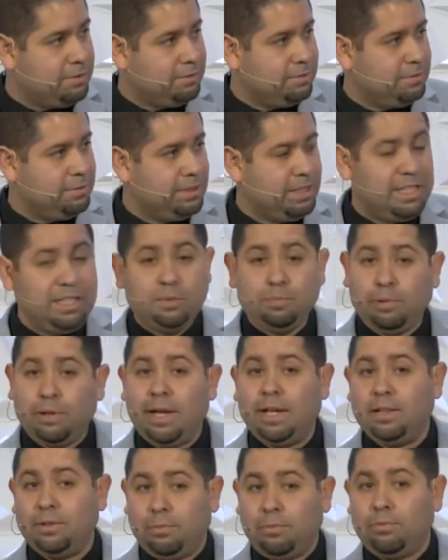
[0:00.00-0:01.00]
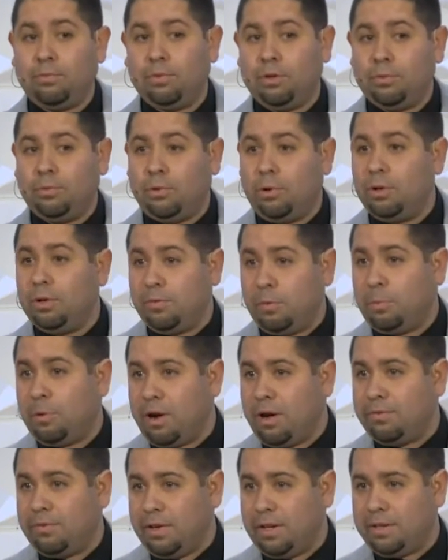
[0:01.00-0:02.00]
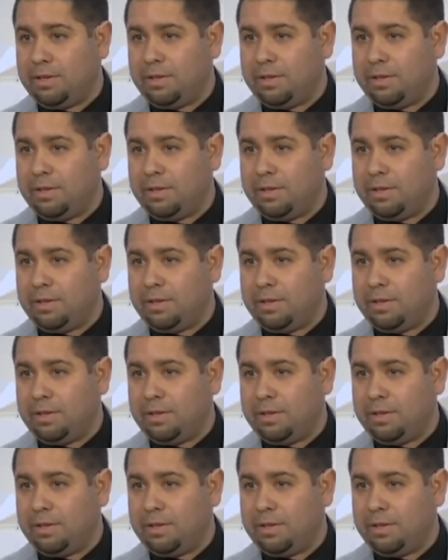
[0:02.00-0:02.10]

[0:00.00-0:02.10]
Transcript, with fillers: He's playing the, the role of a prophet.